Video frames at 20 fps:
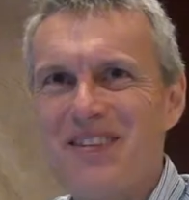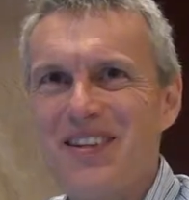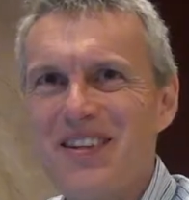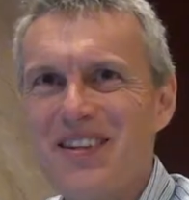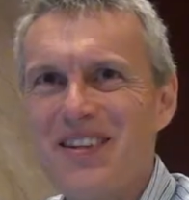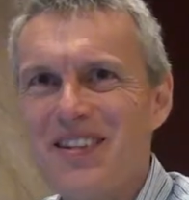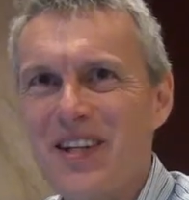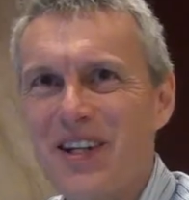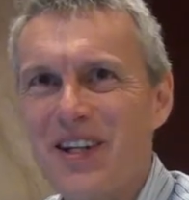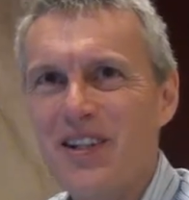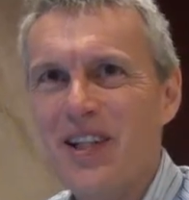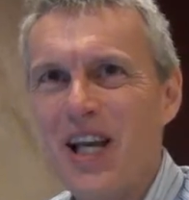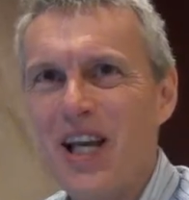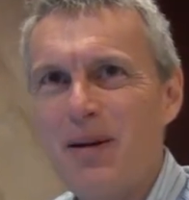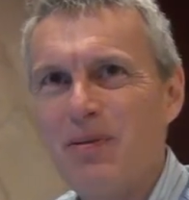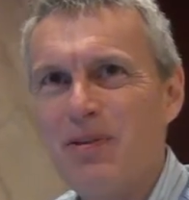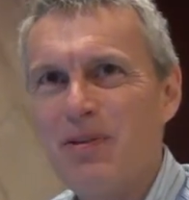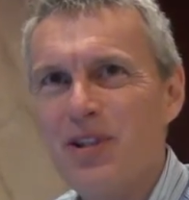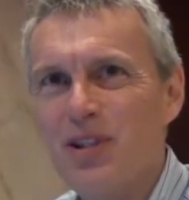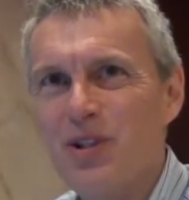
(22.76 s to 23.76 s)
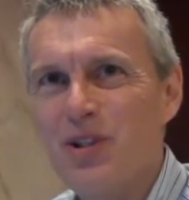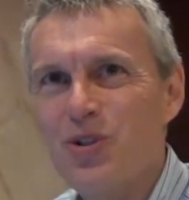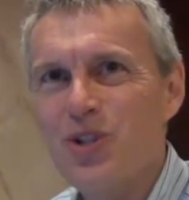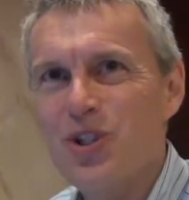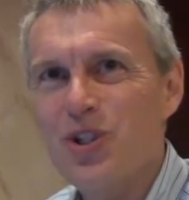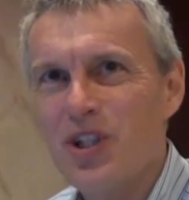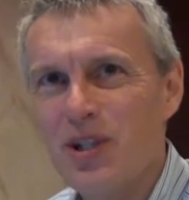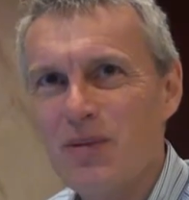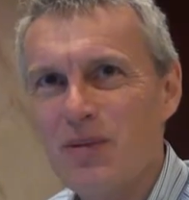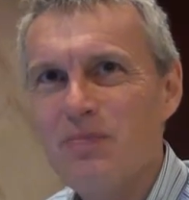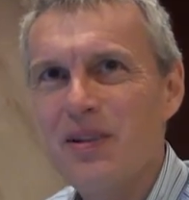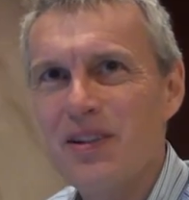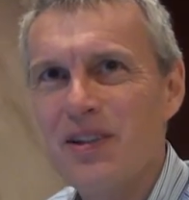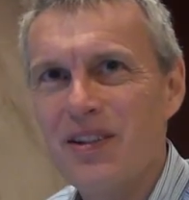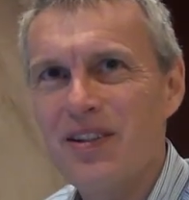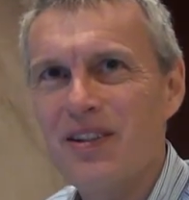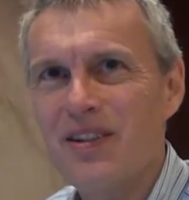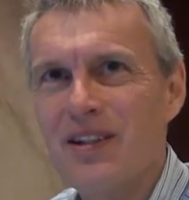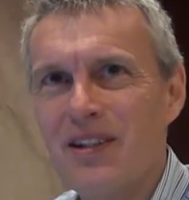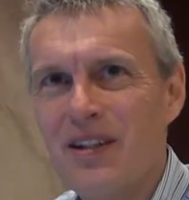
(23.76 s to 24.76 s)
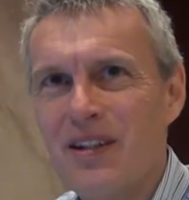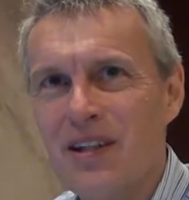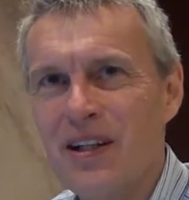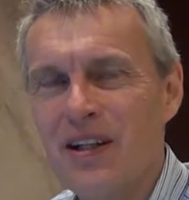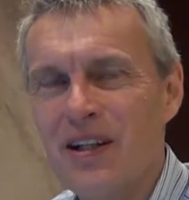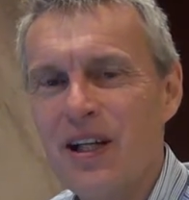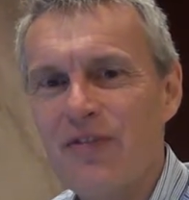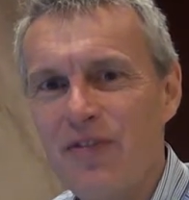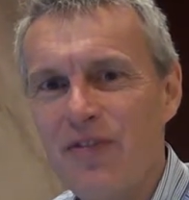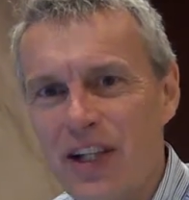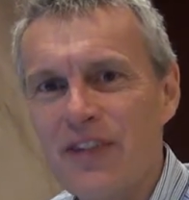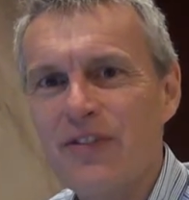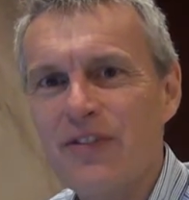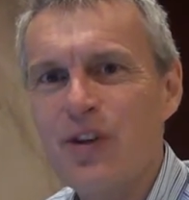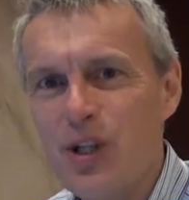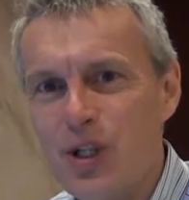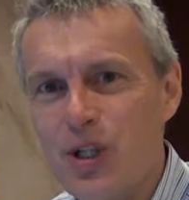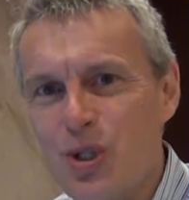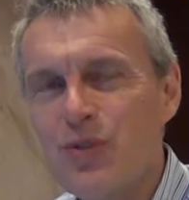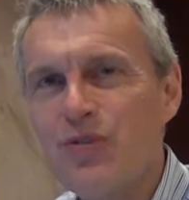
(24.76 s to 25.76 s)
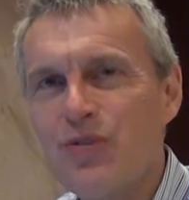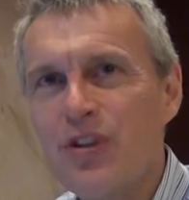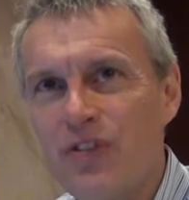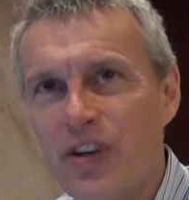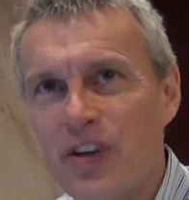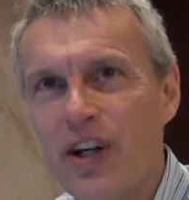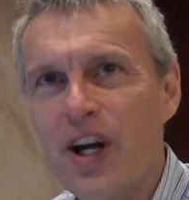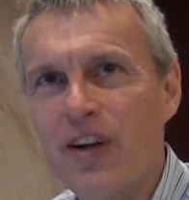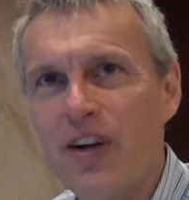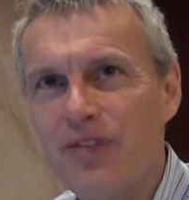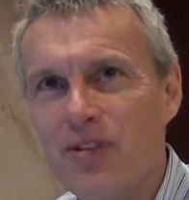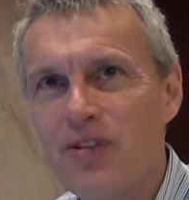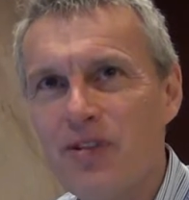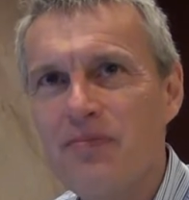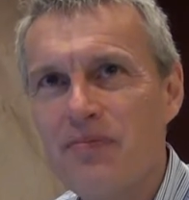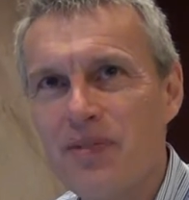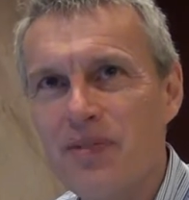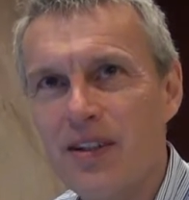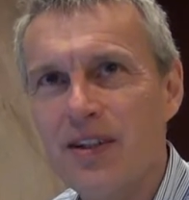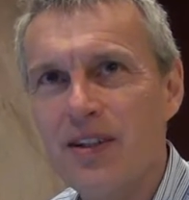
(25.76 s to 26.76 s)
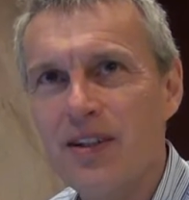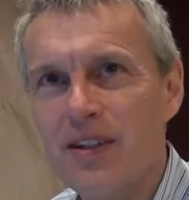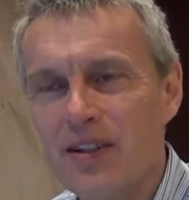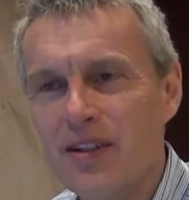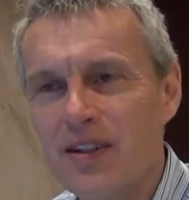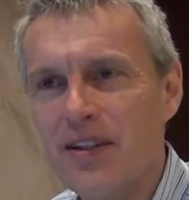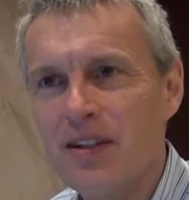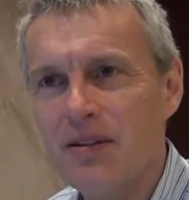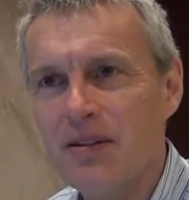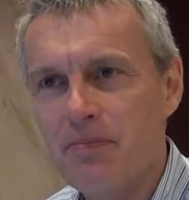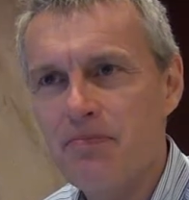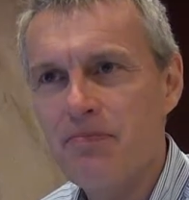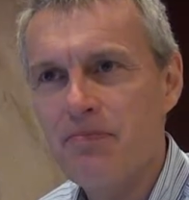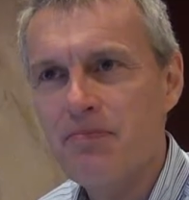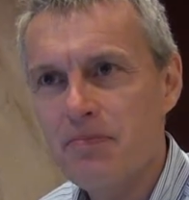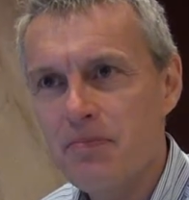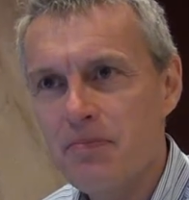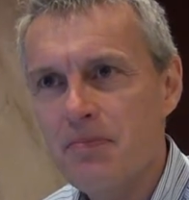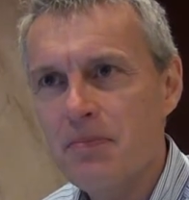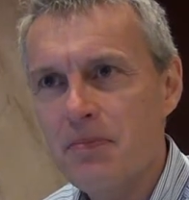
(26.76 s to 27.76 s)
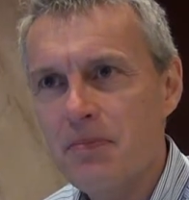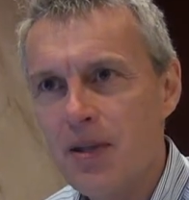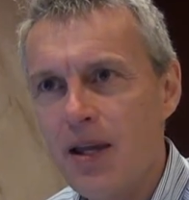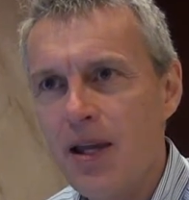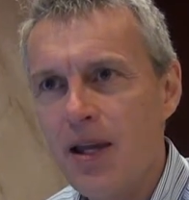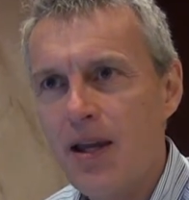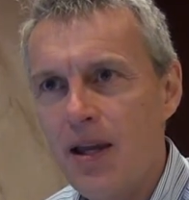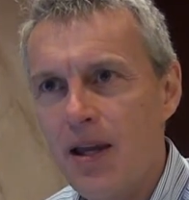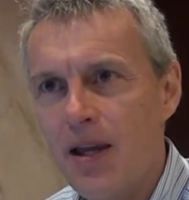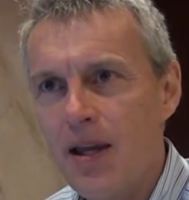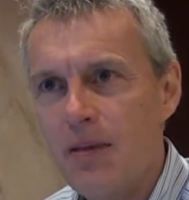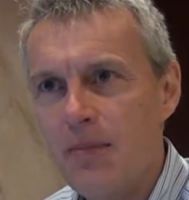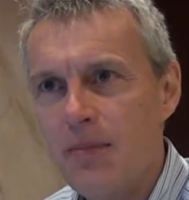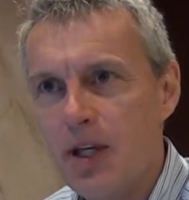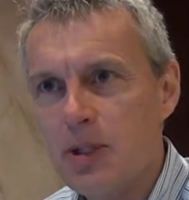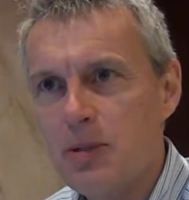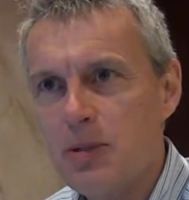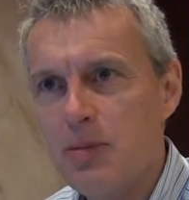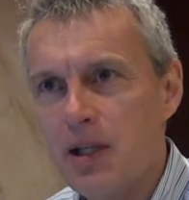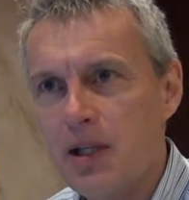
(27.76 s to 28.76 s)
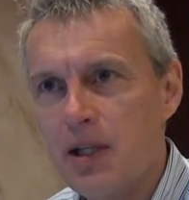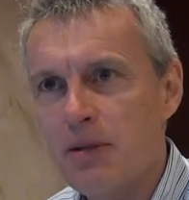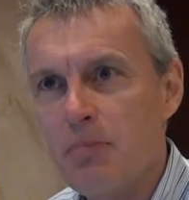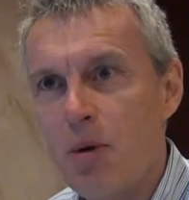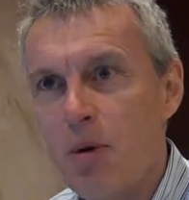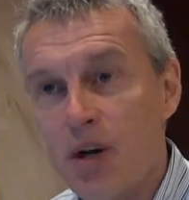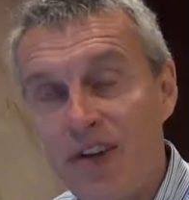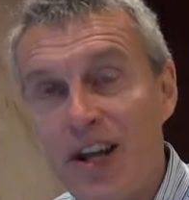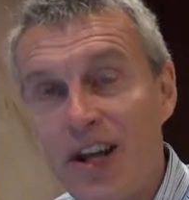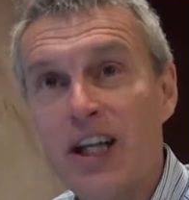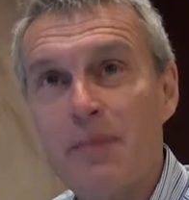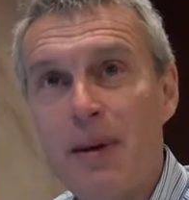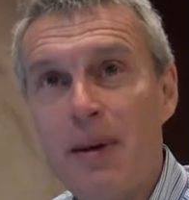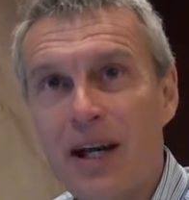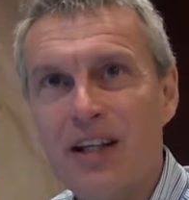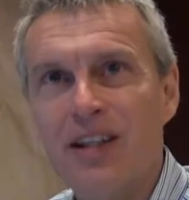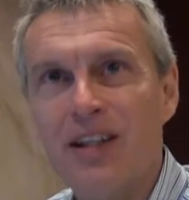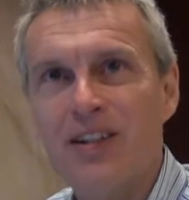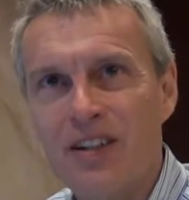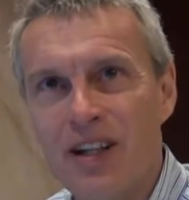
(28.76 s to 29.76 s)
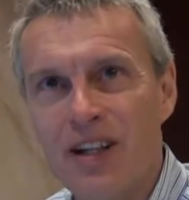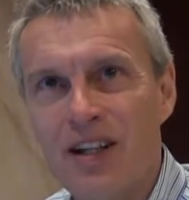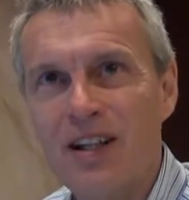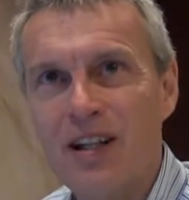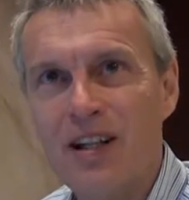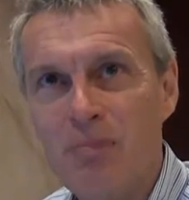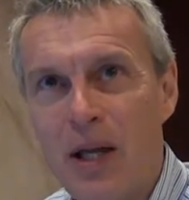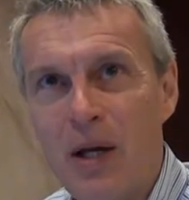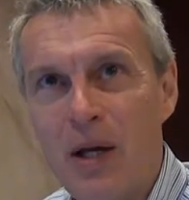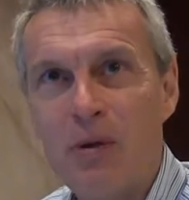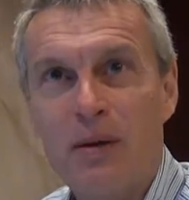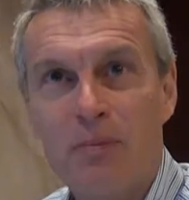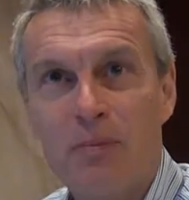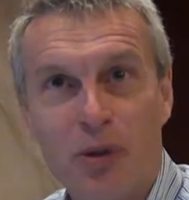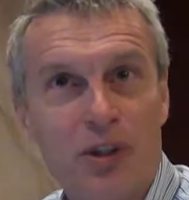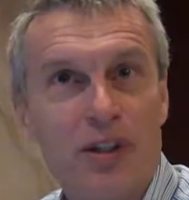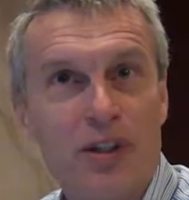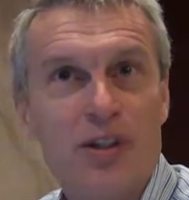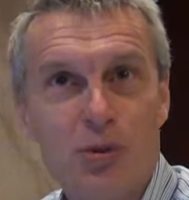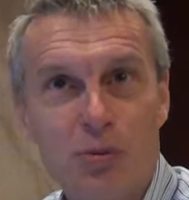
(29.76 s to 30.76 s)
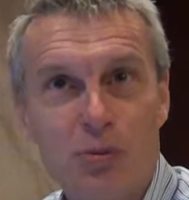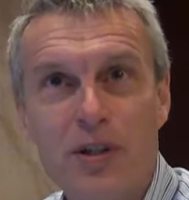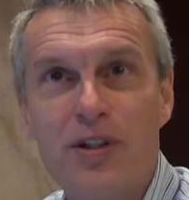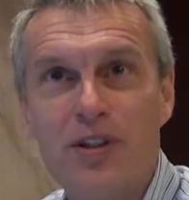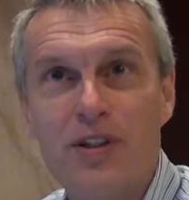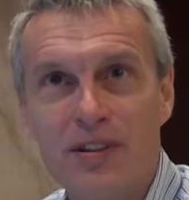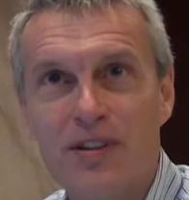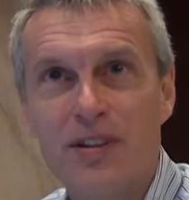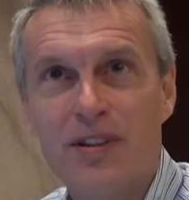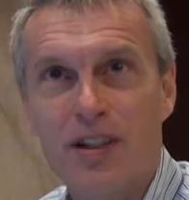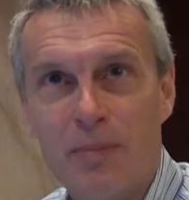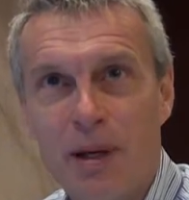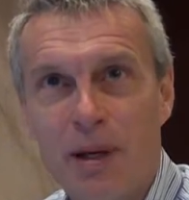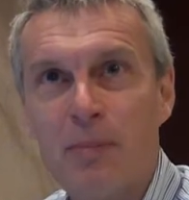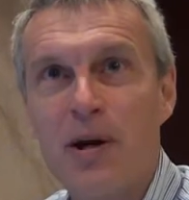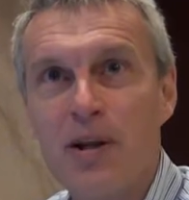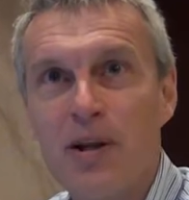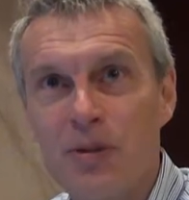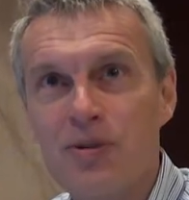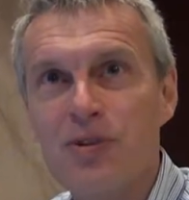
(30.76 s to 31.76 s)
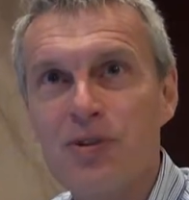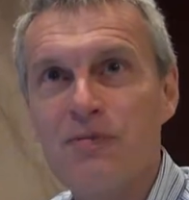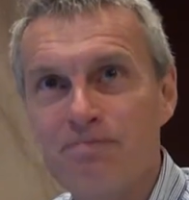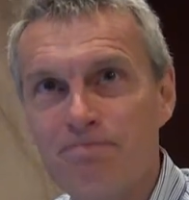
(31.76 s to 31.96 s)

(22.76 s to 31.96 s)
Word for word: Second time at the UGM, and uh, again, finding it very useful, very helpful, and uh, makes me motivated to go back and apply uh, what I'm learning this week, my models.